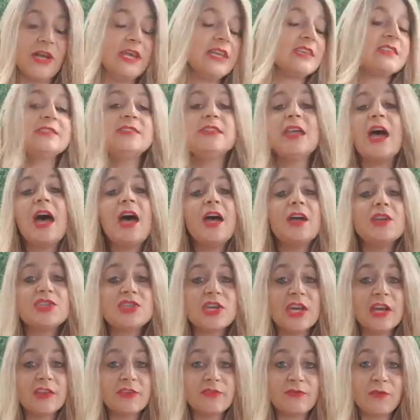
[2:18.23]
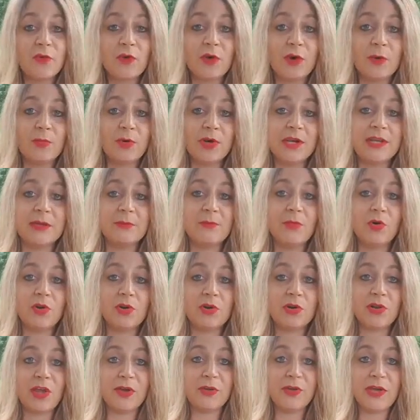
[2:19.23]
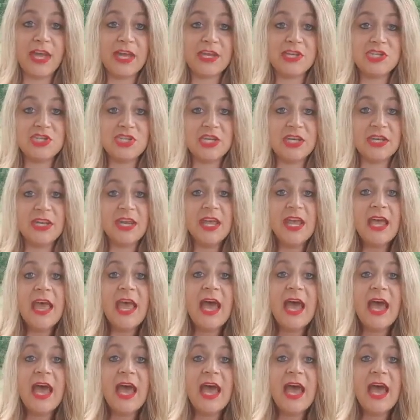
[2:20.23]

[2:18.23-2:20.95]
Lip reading: It's not just for a brick and mortar location.